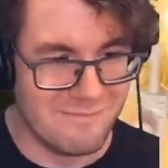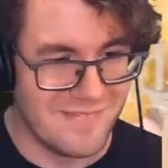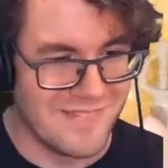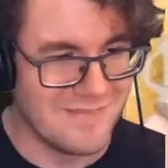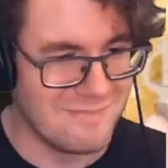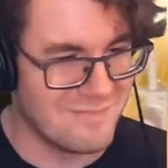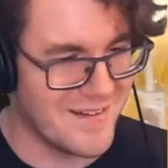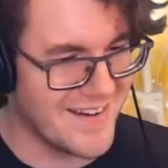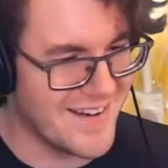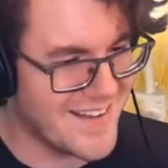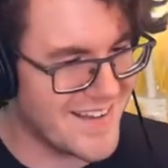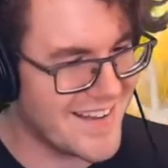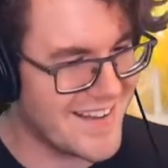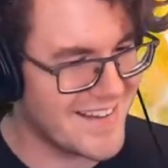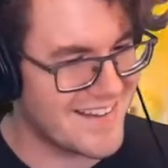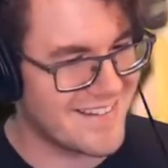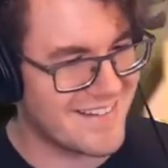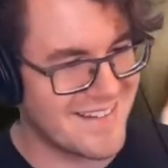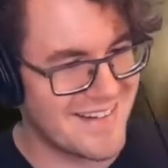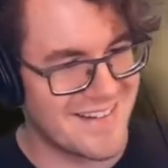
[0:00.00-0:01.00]
but I
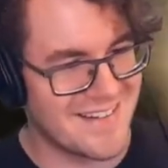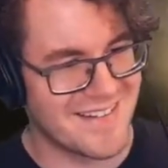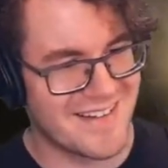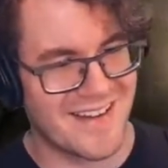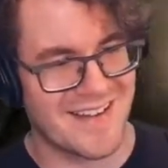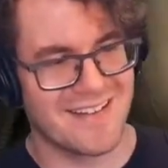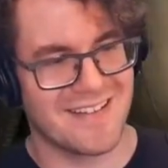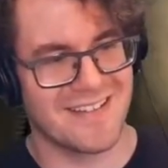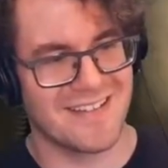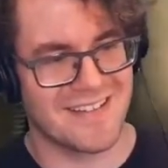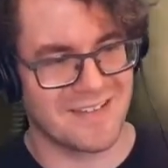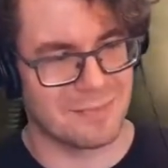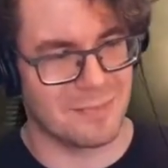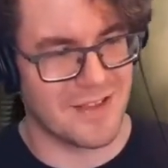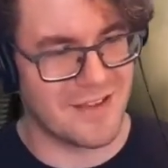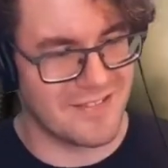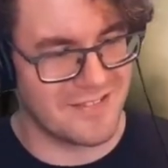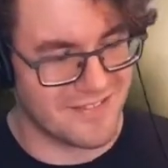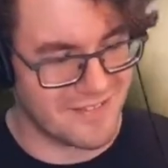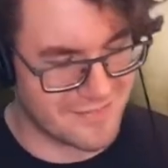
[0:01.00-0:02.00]
got a
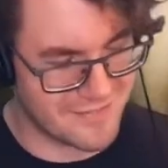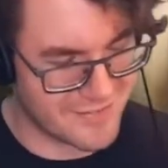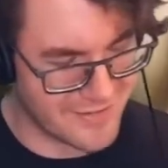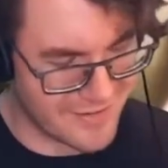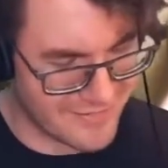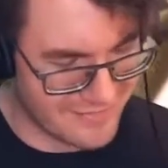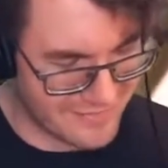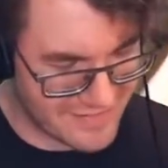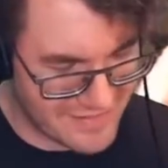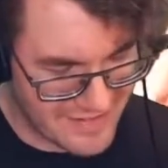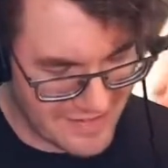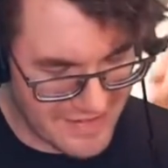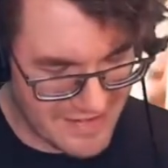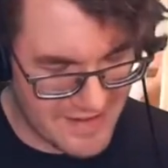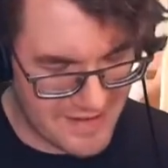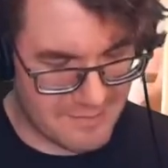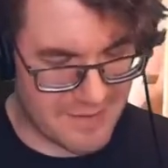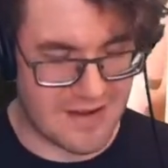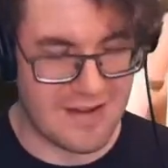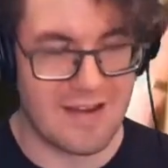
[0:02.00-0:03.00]
display shelf
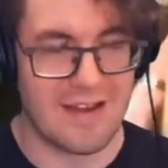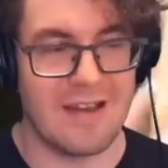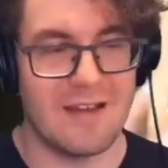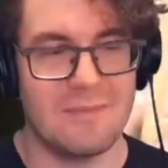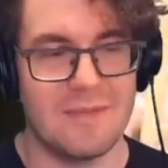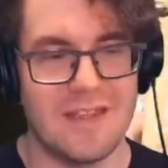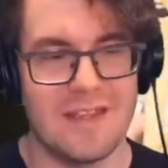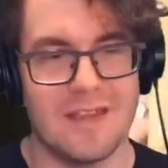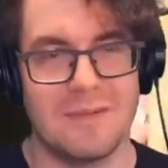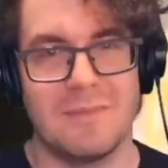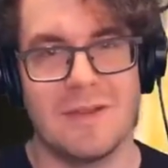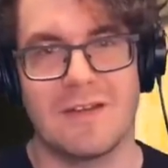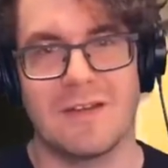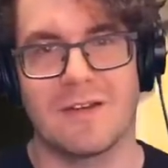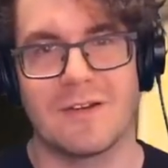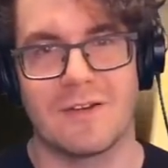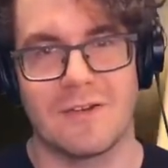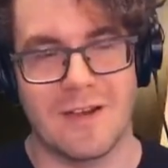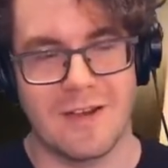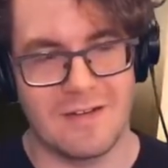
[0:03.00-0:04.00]
behind me. It'd be a
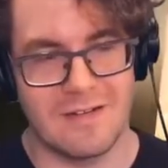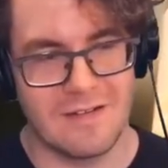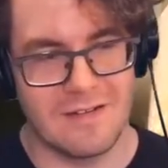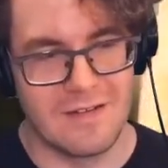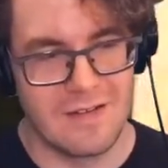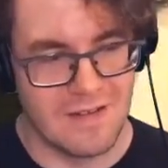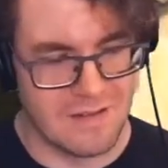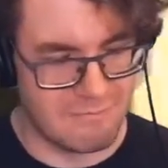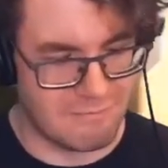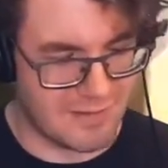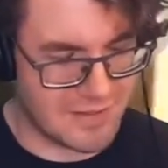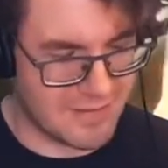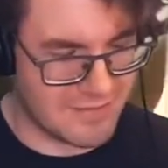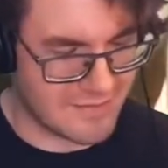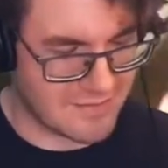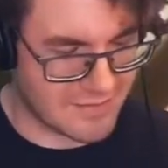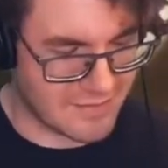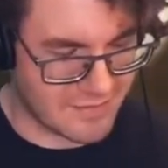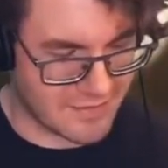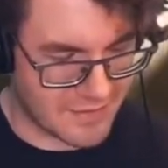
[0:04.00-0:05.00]
great
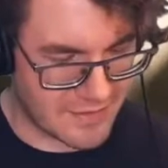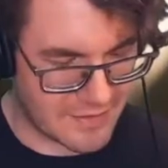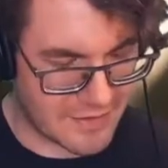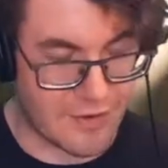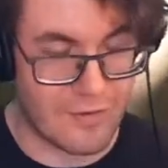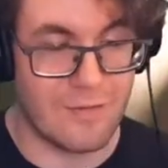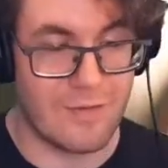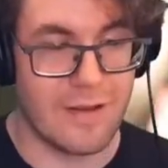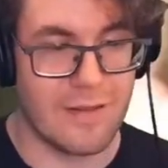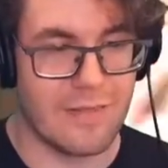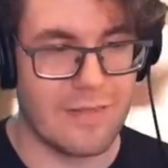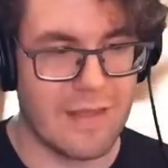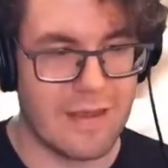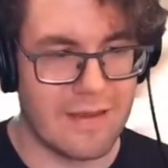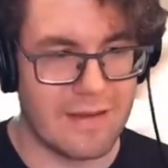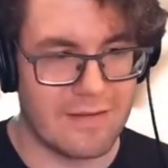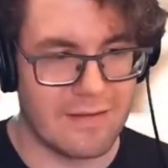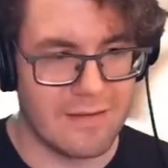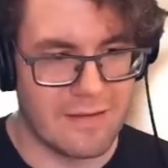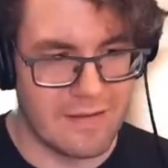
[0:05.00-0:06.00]
piece to like go on
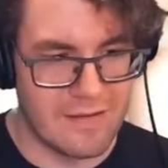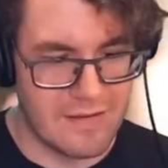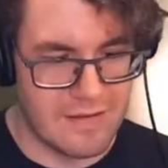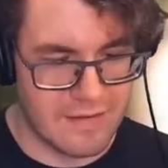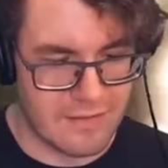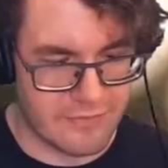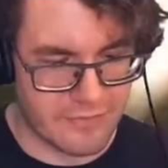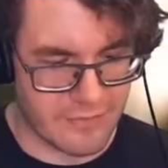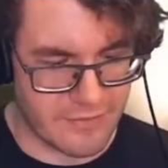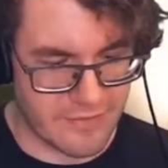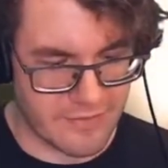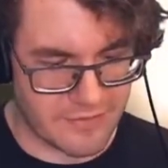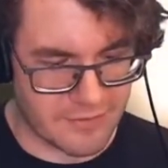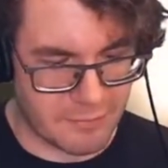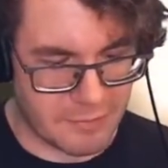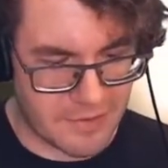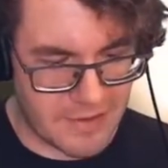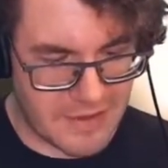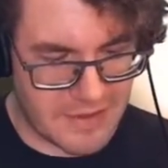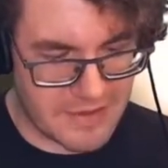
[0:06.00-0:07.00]
that for
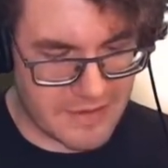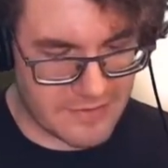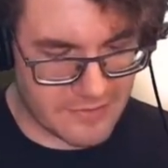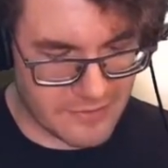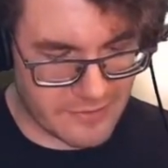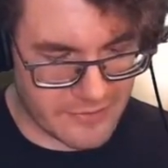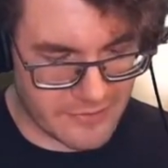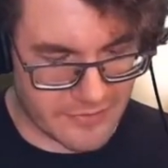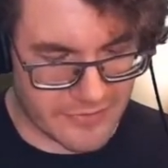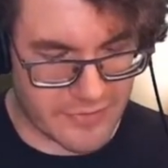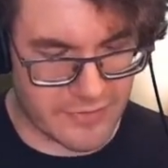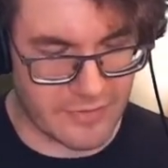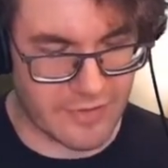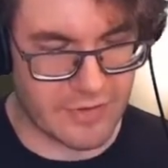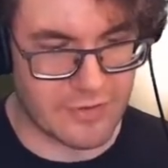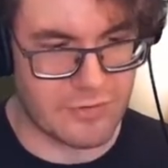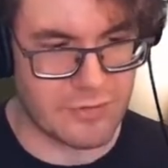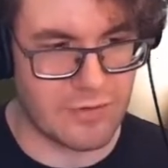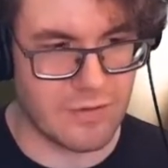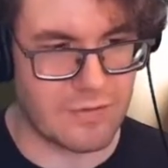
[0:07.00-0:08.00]
display, or just to
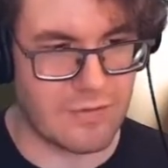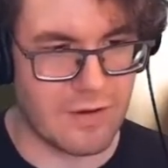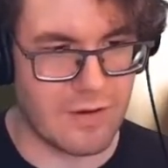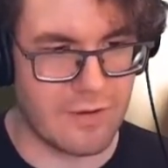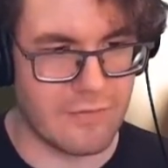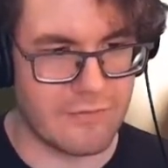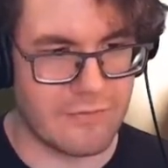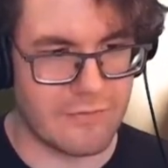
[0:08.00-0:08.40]
like show off.